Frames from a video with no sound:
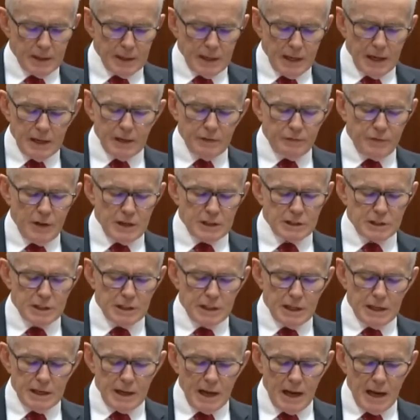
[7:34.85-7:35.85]
and investing
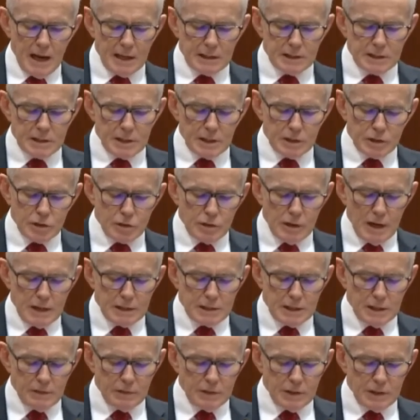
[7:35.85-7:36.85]
in arts and
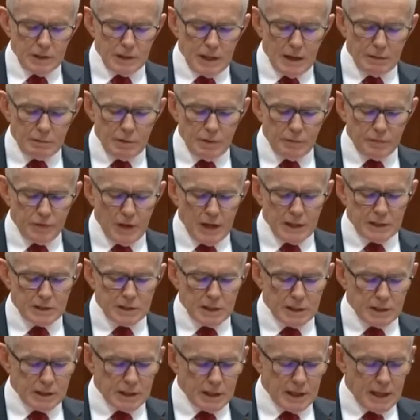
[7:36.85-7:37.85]
creativity that reflects
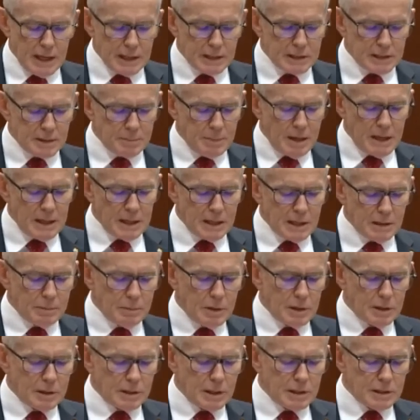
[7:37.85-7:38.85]
and connects the many
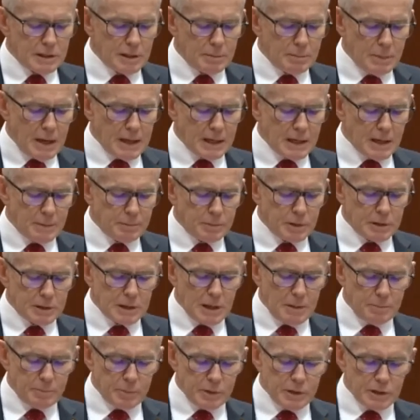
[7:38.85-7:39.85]
communities that make up
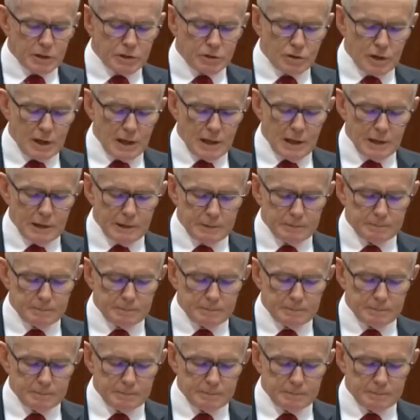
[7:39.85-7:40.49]
contemporary Australia.